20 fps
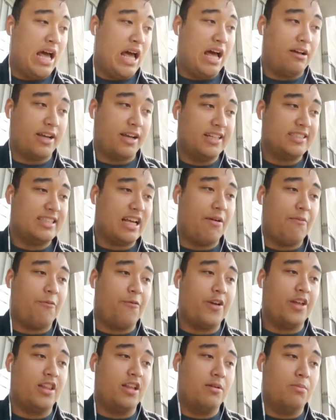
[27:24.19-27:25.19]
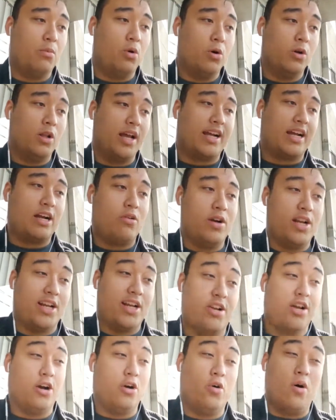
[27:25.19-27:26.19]
I guess I'm feeling more like I want to go
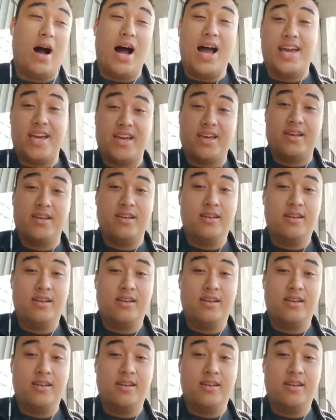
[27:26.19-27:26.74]
to Hawaii.